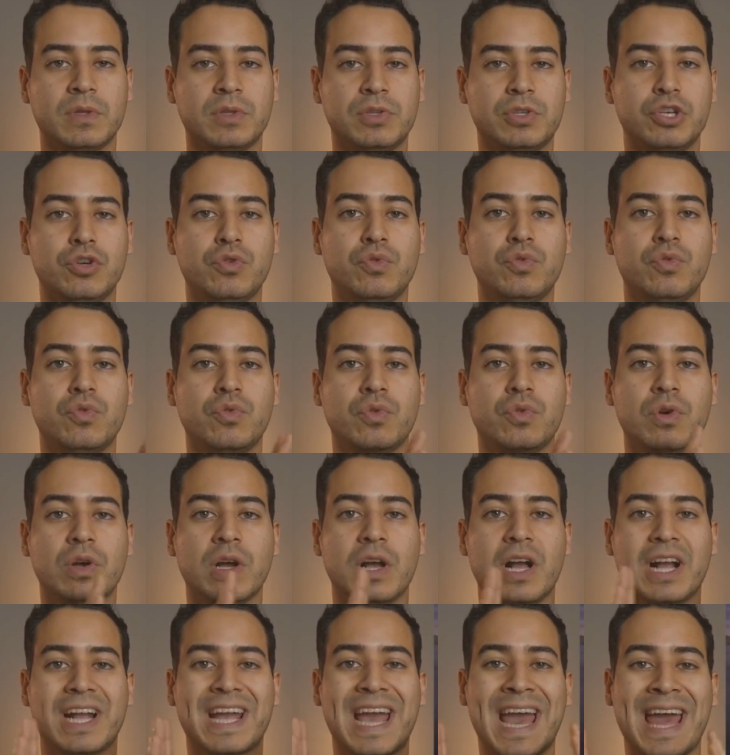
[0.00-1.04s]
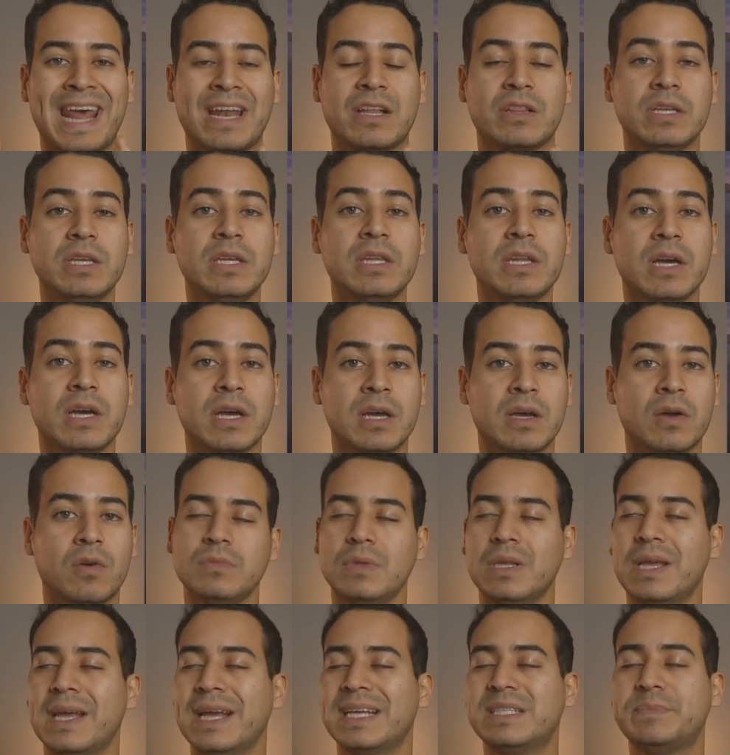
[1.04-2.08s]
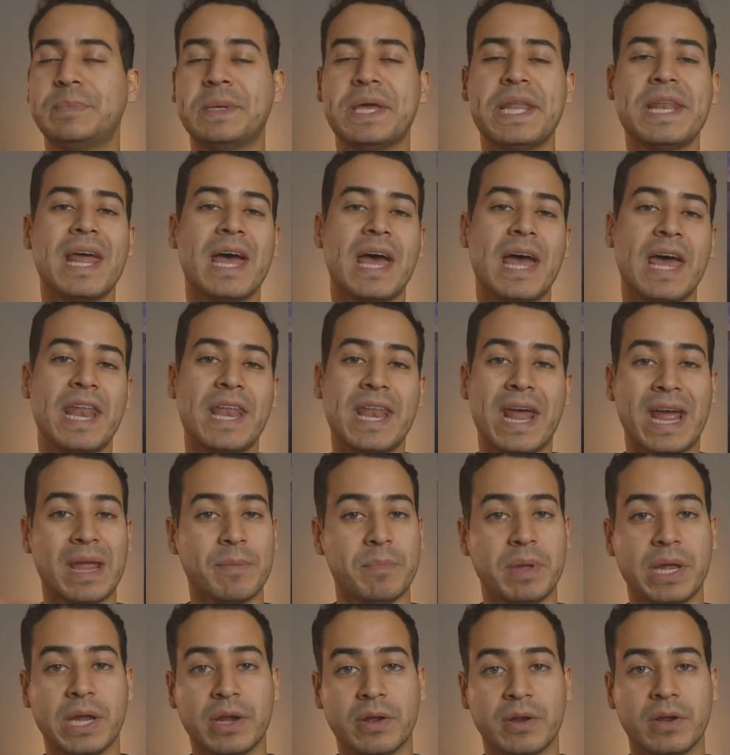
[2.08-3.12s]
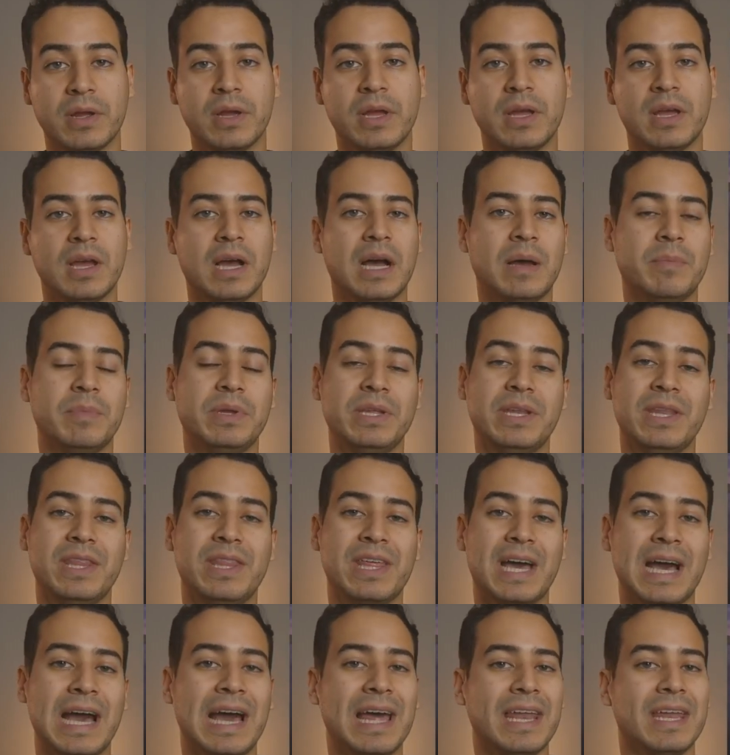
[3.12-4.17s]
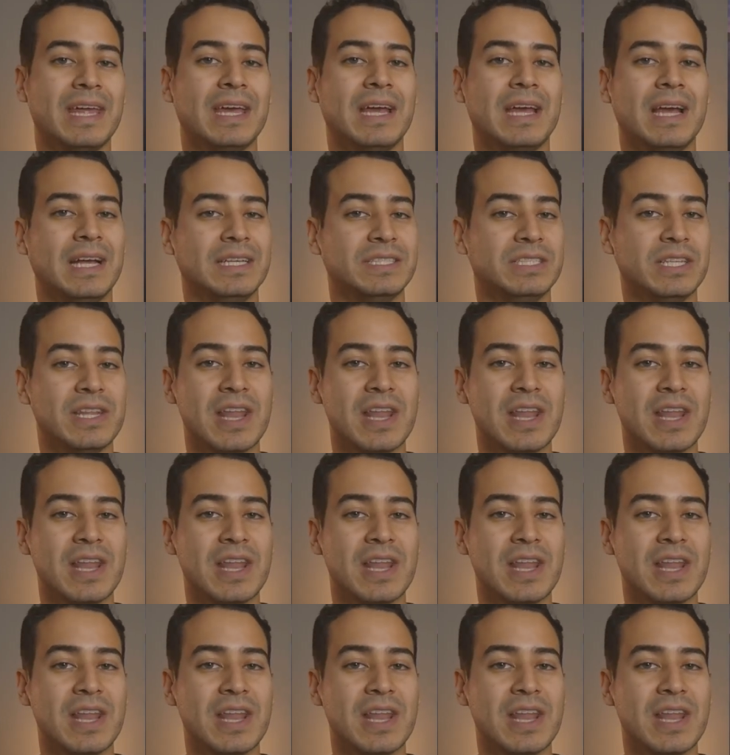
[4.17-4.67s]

to Catalina has been a nightmare. I mean, that has